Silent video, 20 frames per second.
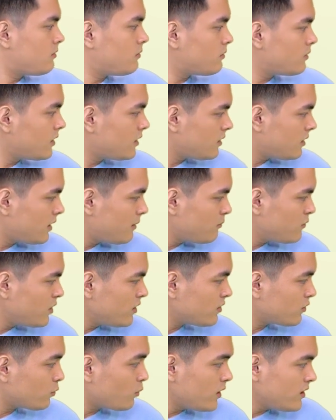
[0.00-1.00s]
Well, I'm
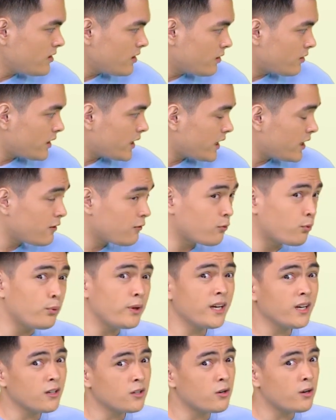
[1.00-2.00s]
just wondering if
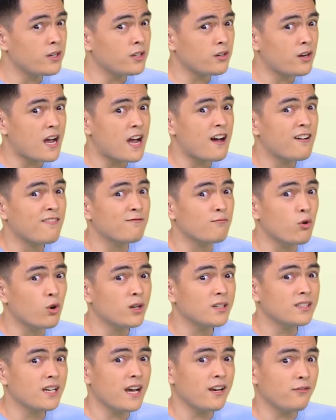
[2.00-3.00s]
we're going to have
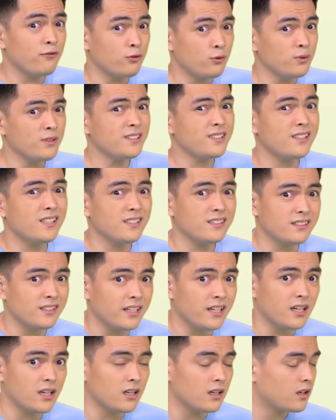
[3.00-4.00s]
more typhoons this
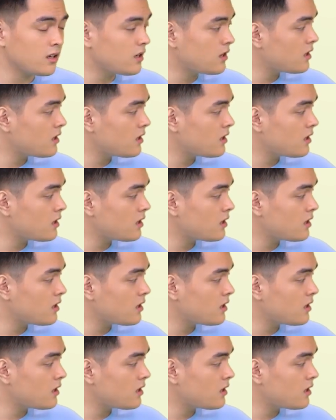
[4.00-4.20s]
year.